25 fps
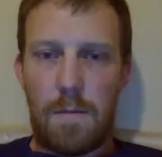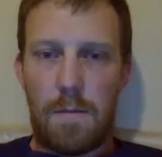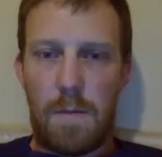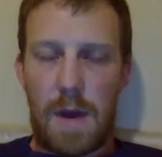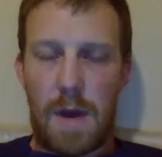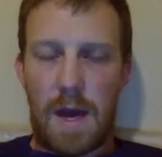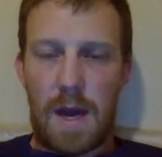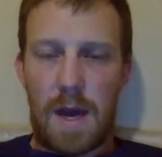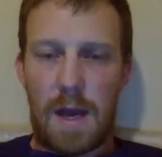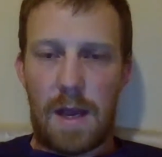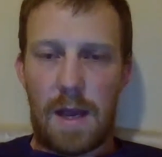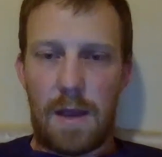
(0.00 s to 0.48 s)

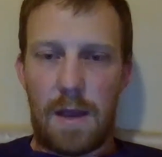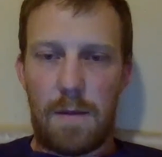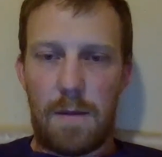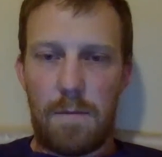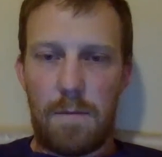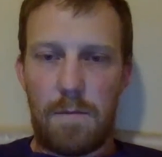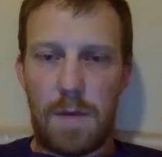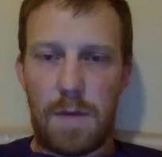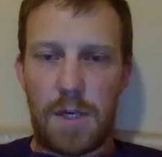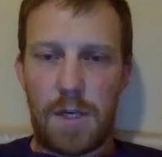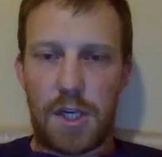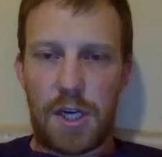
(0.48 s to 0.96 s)
my
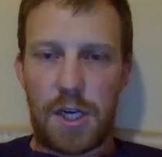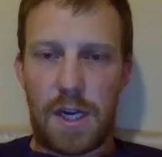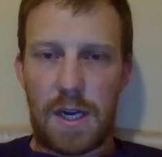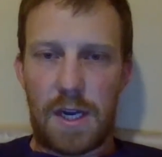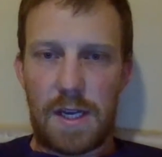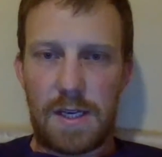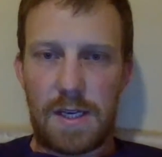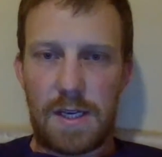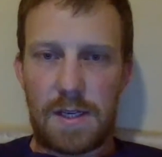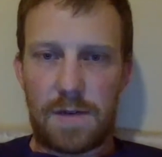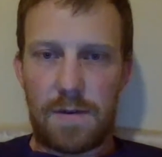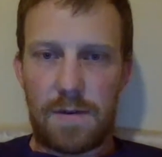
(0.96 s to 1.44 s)
Michigan
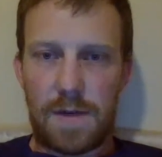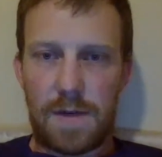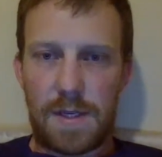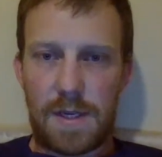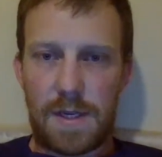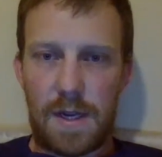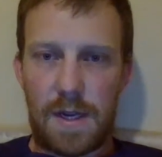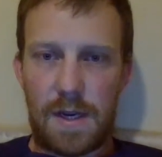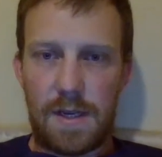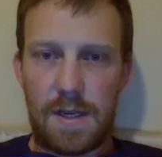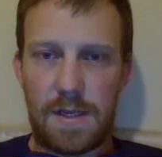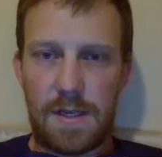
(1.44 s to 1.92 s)
history
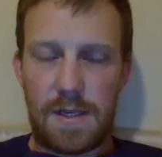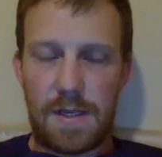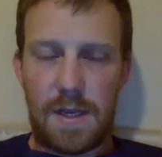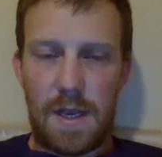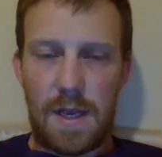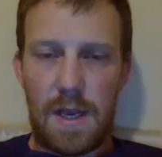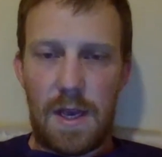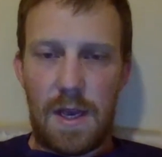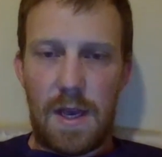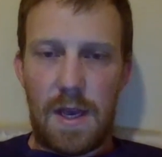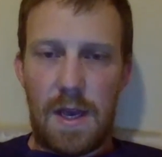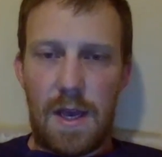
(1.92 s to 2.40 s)
studies,
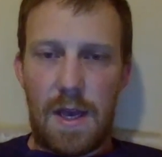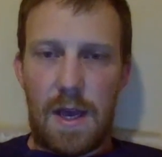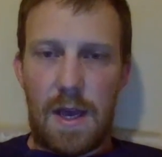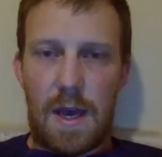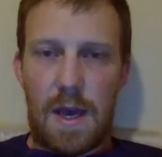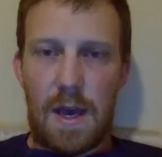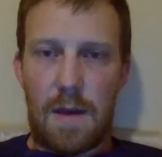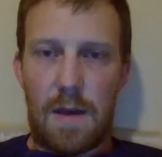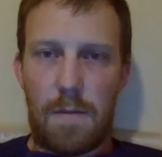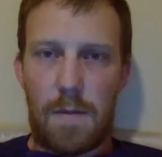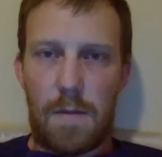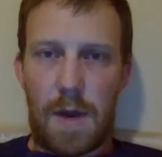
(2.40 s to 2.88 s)

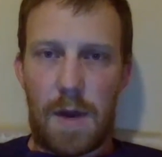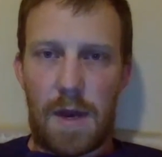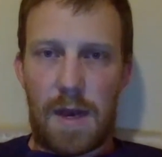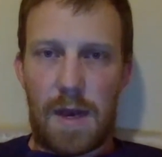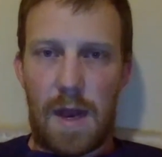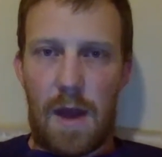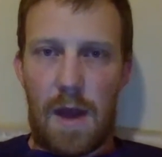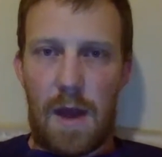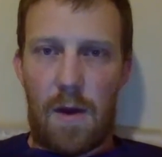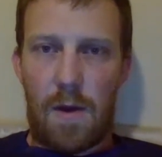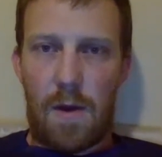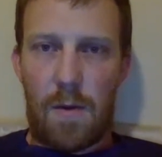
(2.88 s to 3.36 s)
but
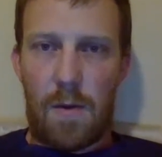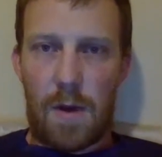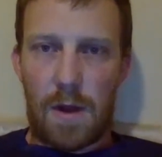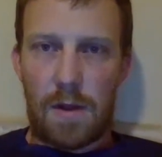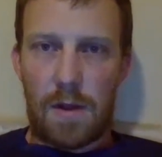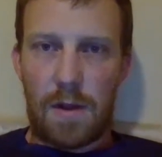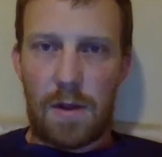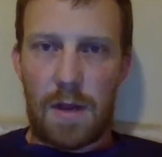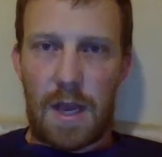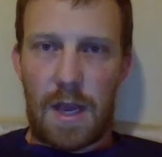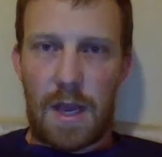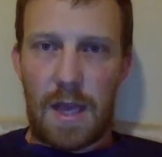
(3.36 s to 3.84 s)
now I want to
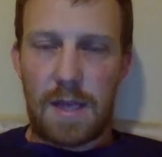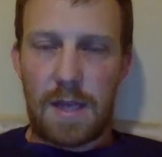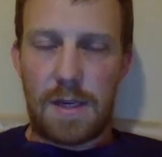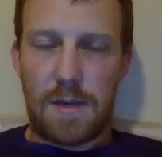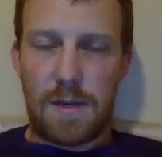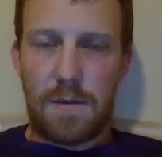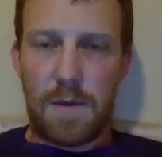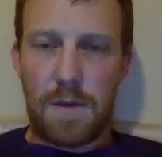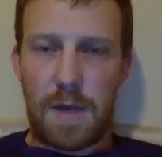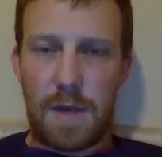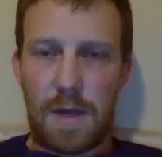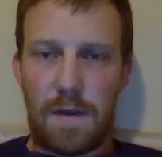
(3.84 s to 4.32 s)
look at
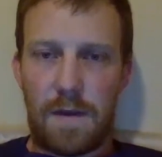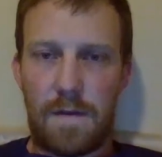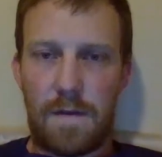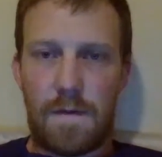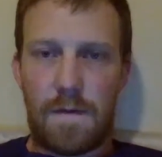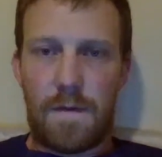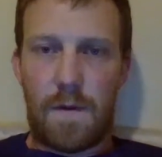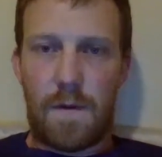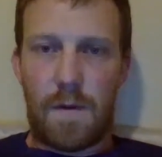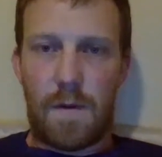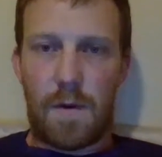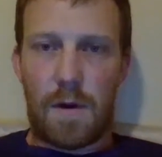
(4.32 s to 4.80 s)
doing it
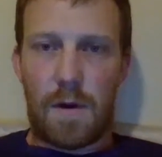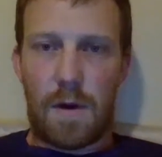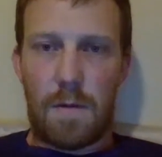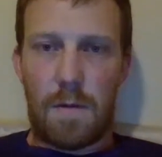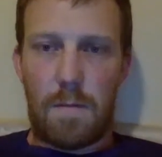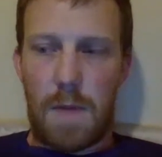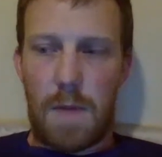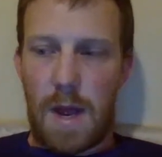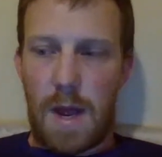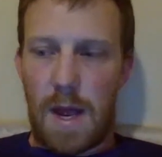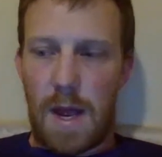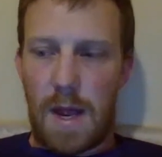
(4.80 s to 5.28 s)
for
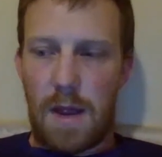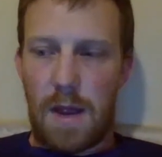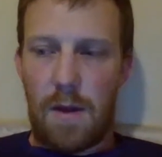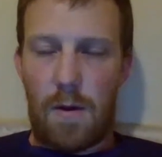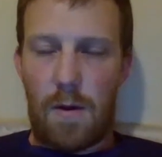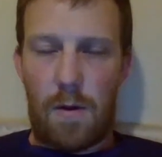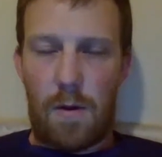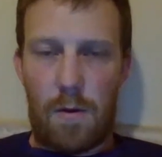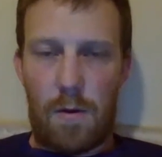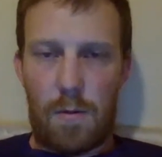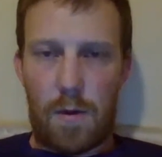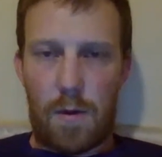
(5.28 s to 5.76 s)
my
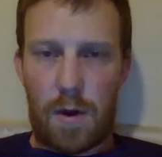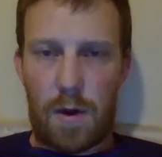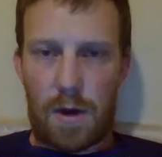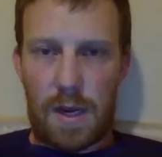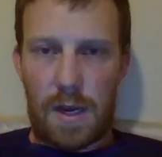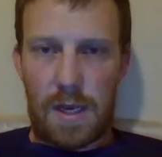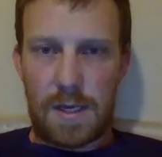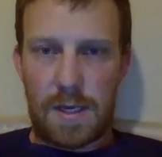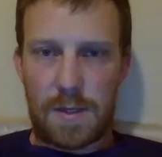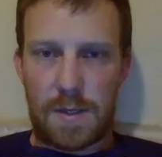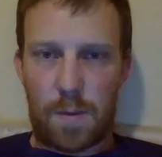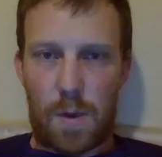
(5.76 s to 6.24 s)
homework
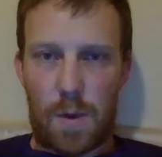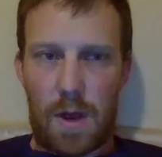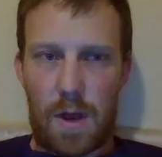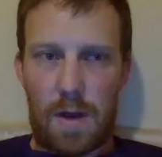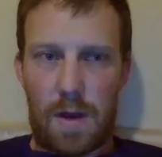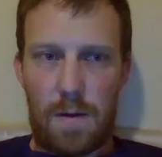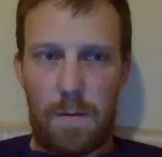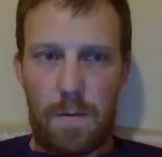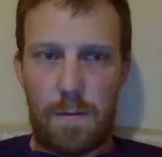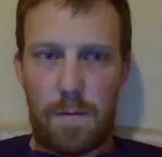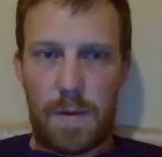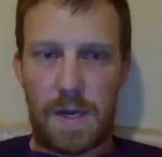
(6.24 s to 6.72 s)
as
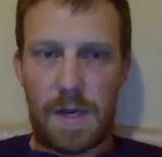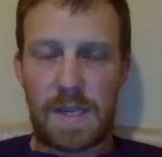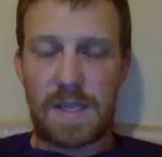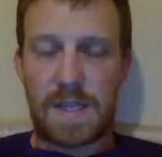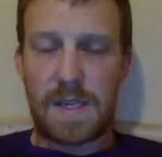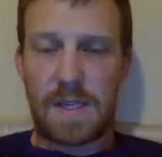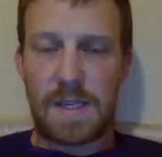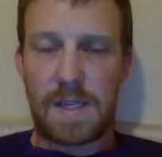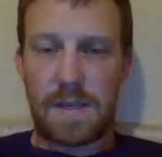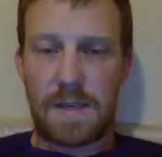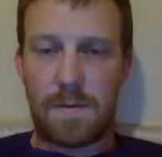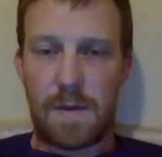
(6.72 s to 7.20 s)
well,
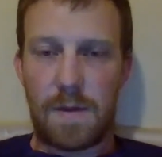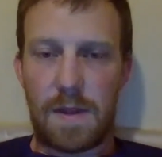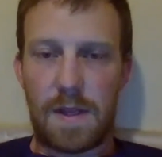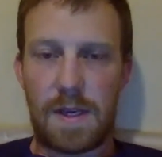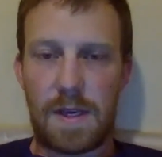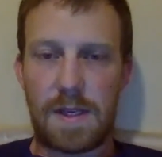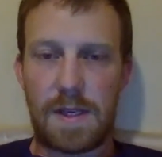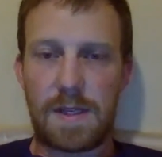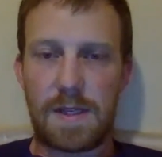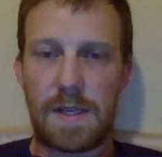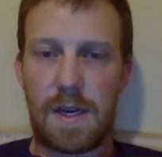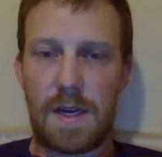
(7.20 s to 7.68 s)
based on some of
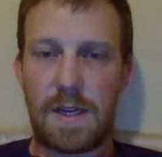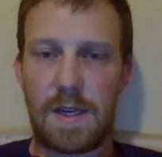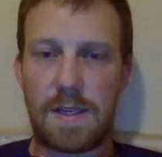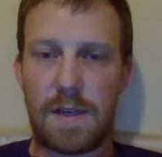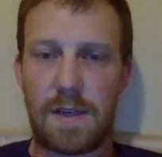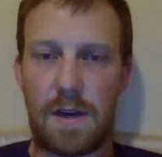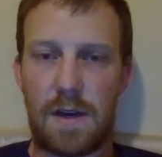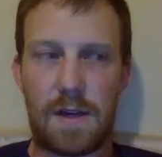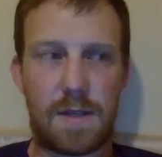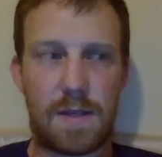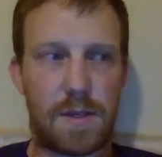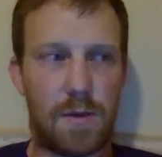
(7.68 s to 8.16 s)
the things that I
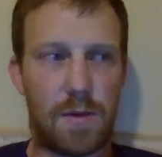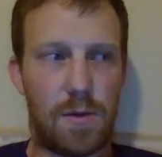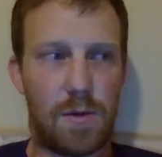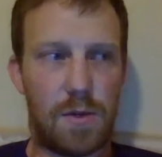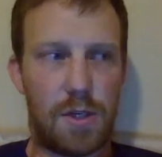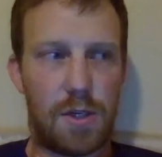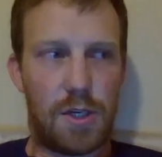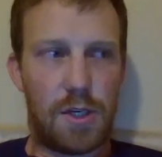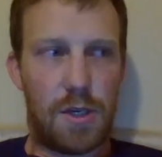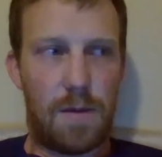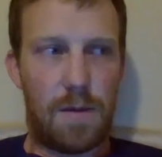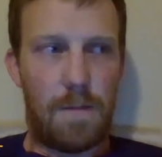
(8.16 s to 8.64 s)
saw at
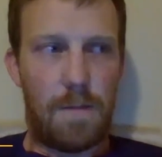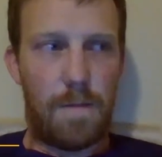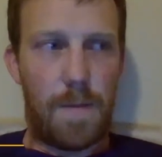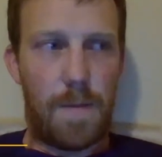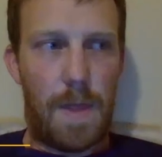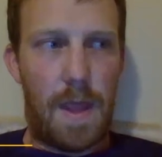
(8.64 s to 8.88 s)
Schoology.